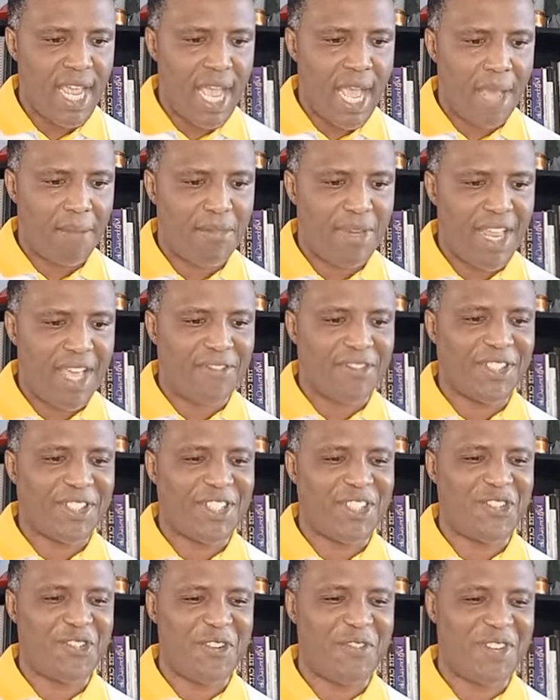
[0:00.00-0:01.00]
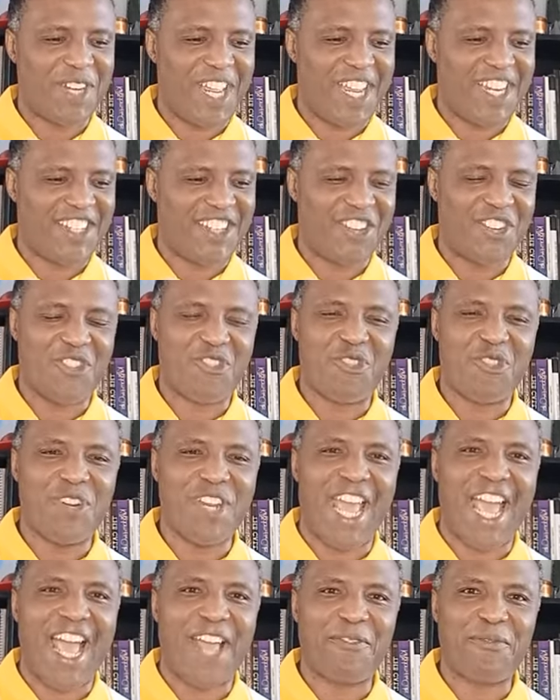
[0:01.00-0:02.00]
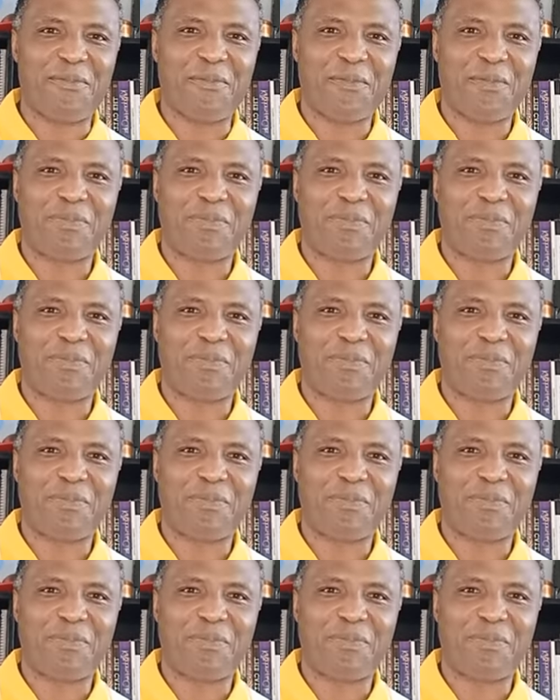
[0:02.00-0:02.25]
I'm loving this revelation. True that.